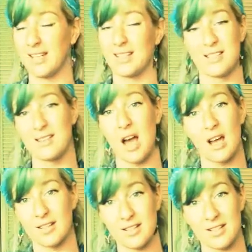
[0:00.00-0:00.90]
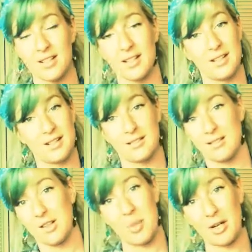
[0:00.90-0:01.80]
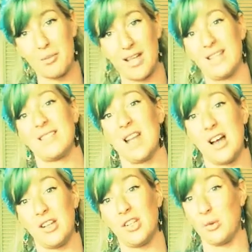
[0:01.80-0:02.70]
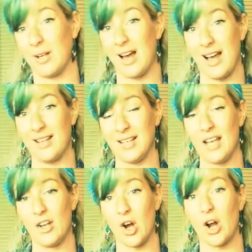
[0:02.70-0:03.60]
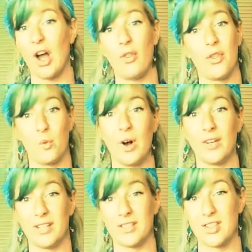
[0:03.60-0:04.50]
It's not, the bottom line is not you and I and our health and wellness.